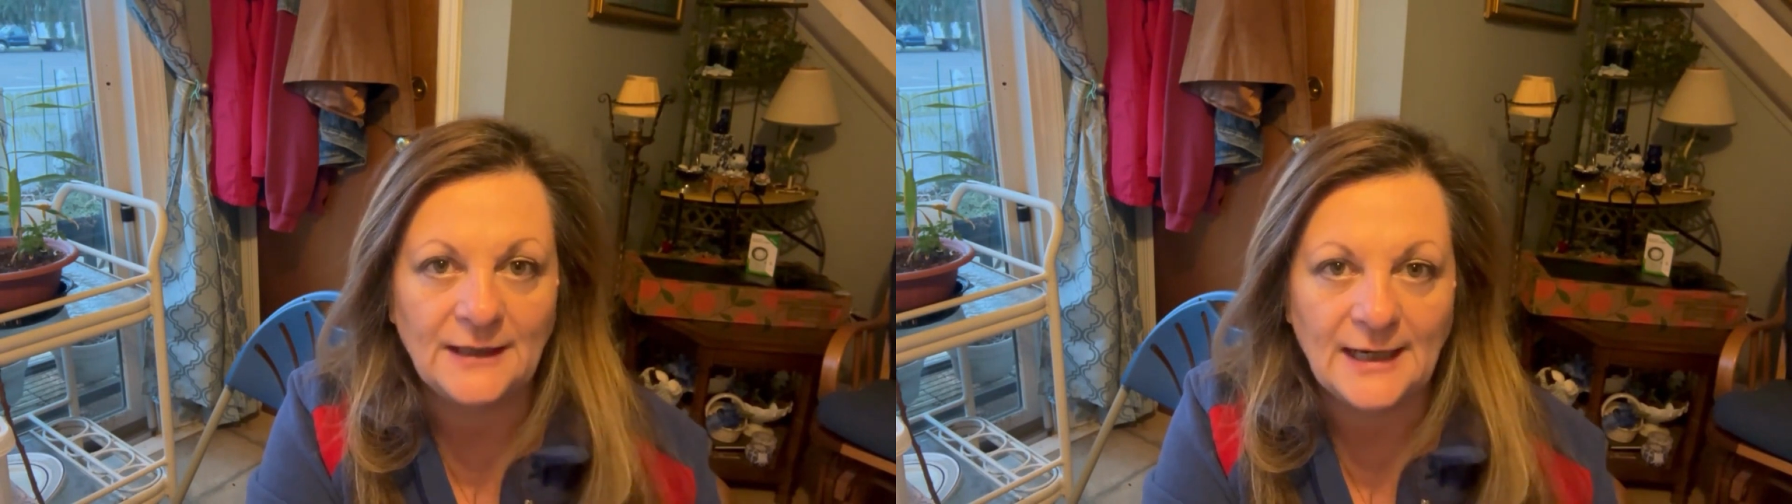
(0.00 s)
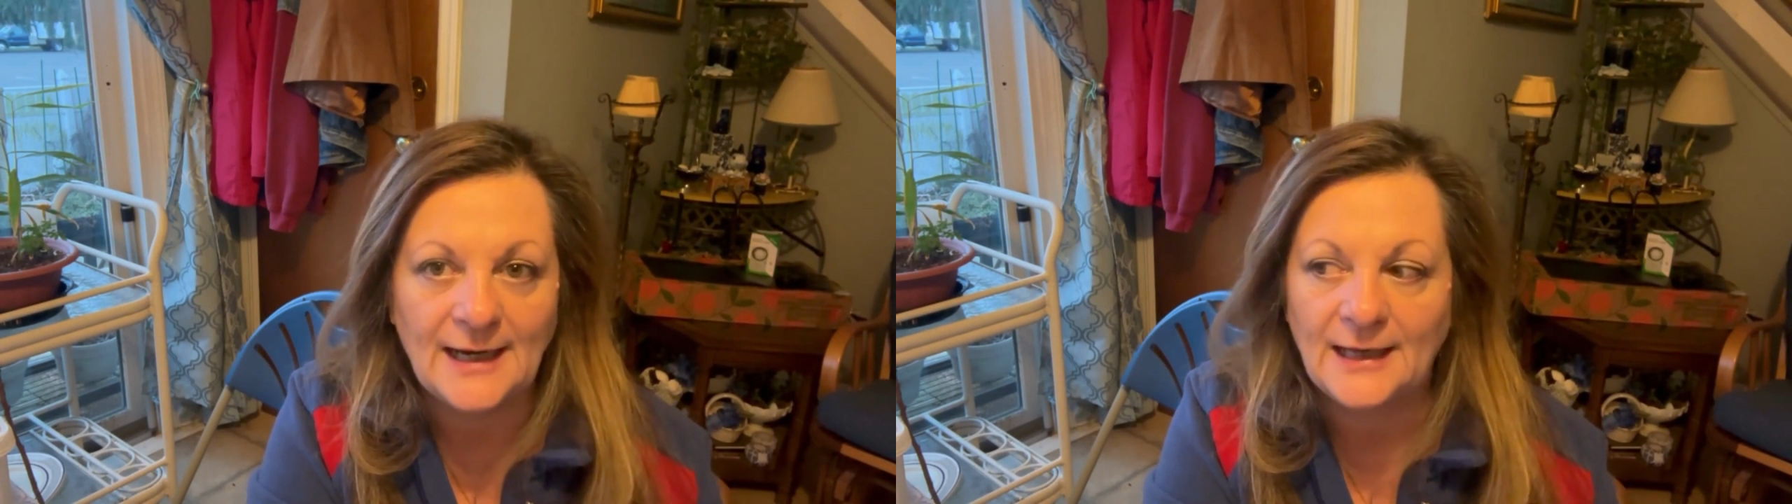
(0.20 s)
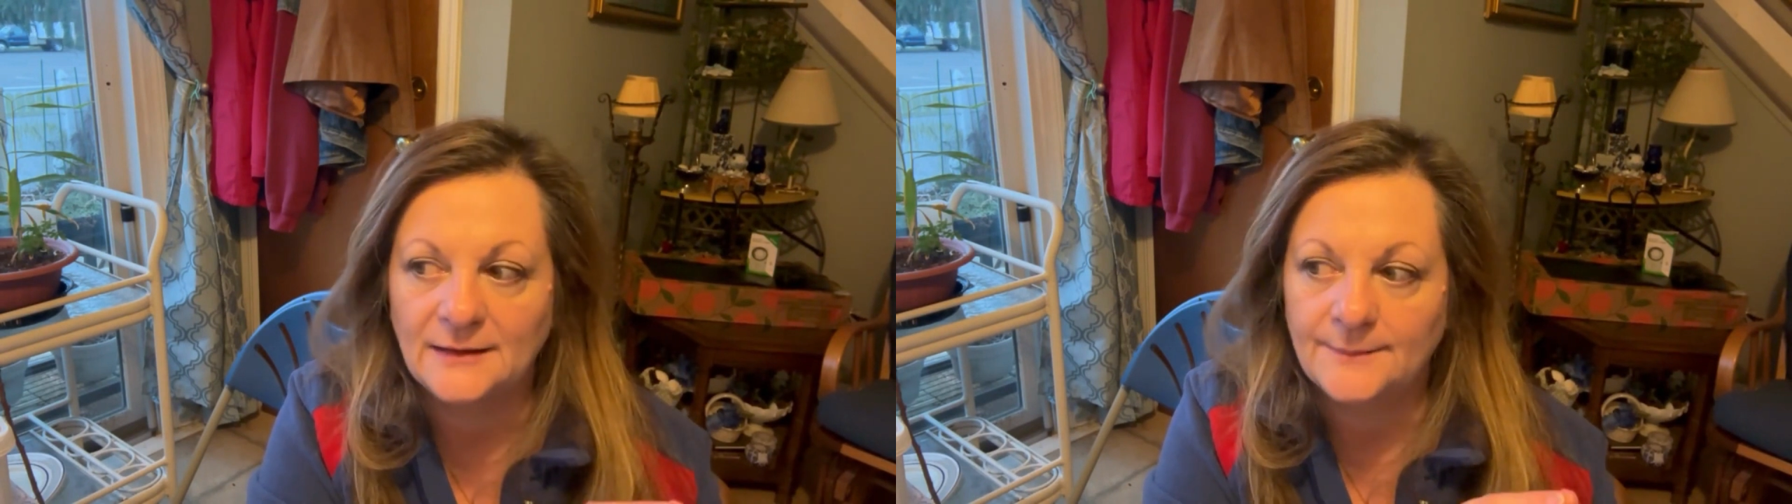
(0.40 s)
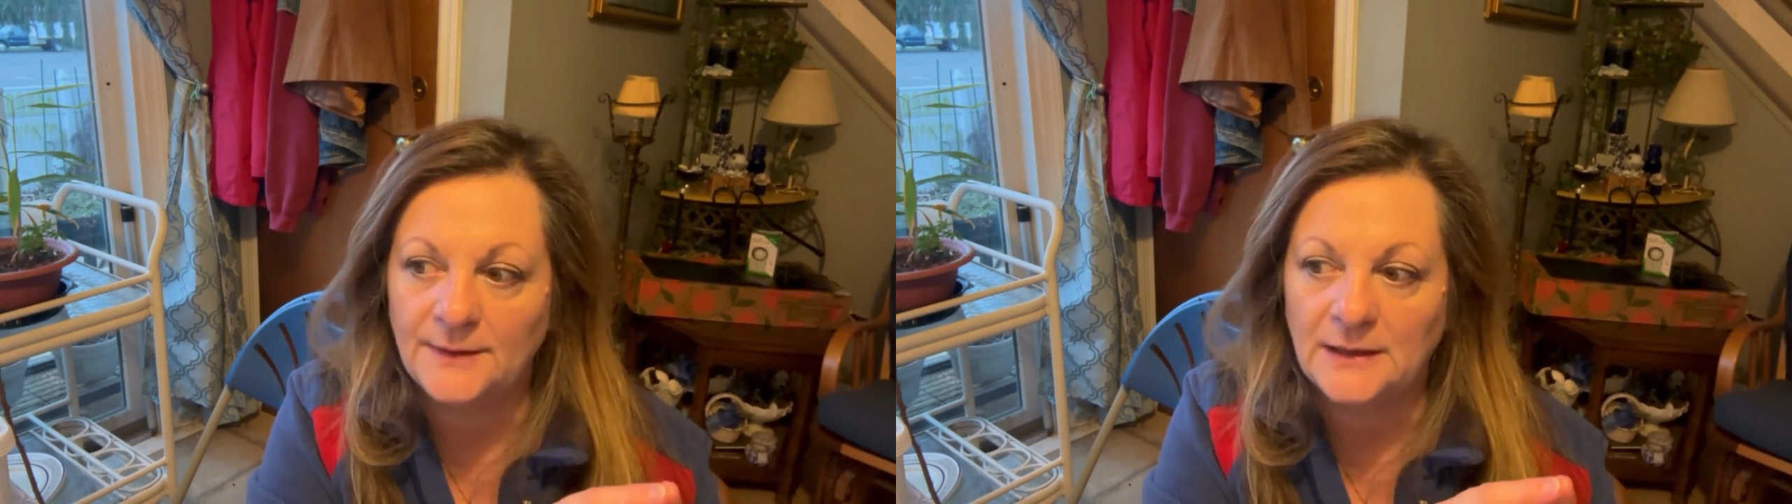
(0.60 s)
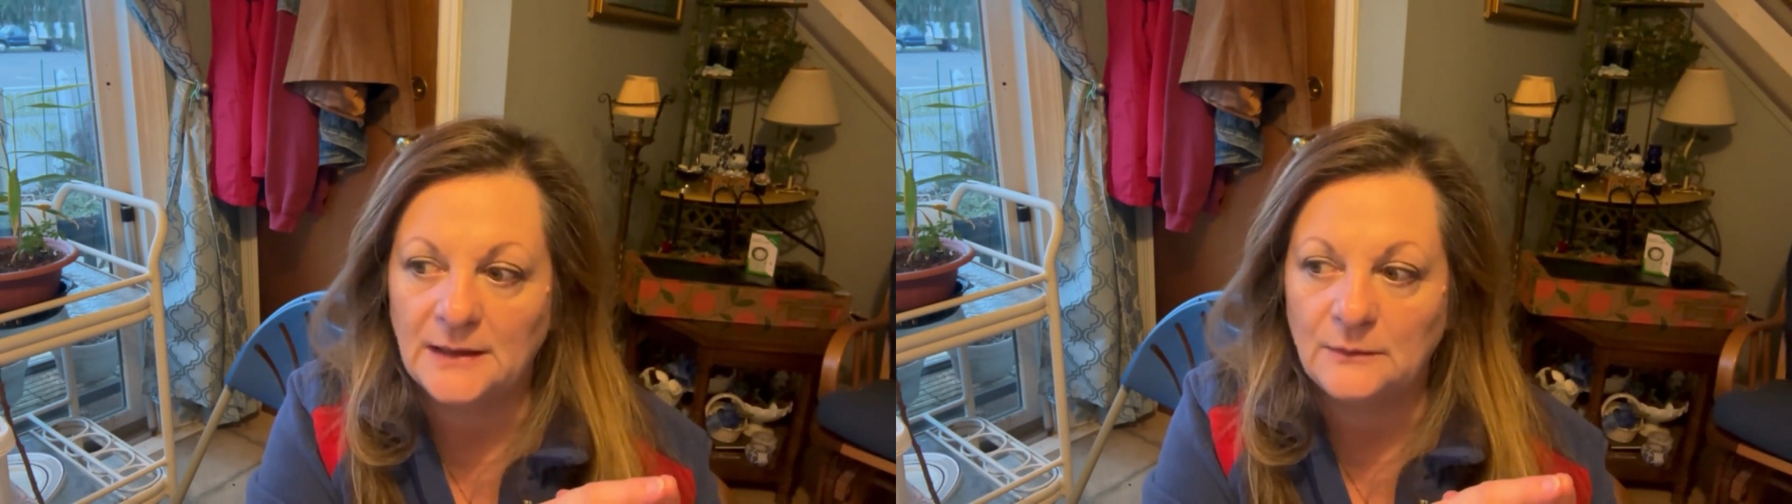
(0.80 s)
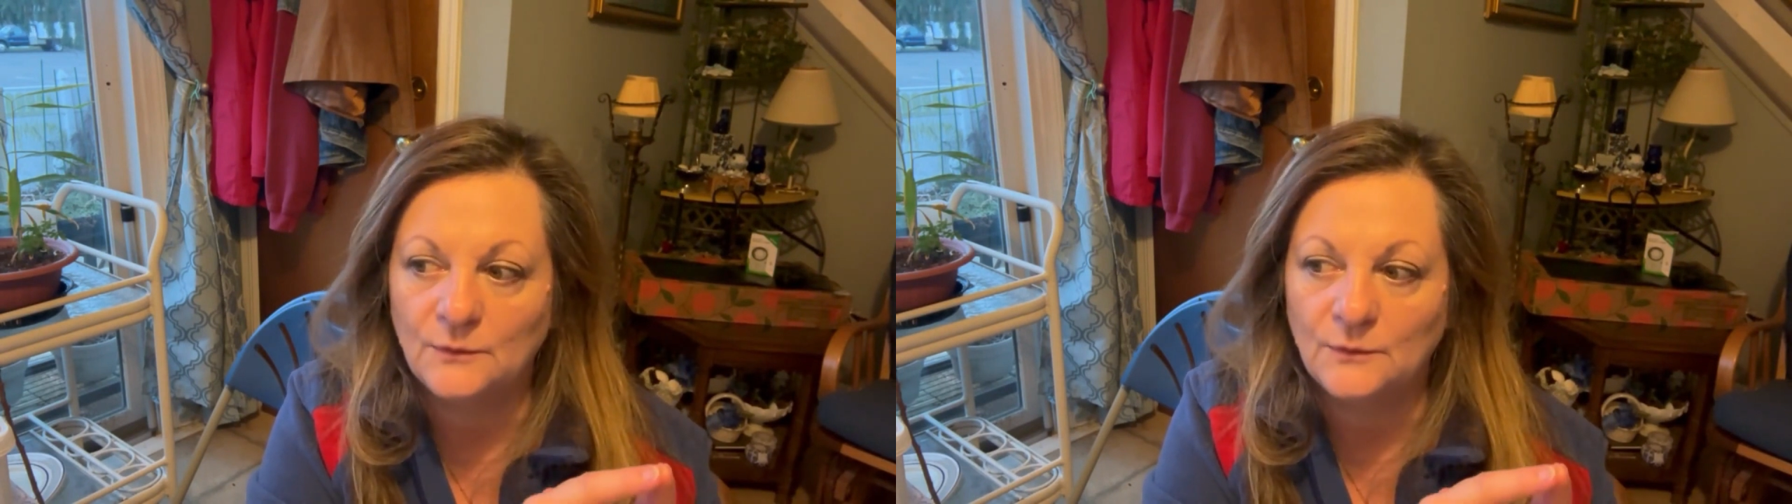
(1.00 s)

that I had them in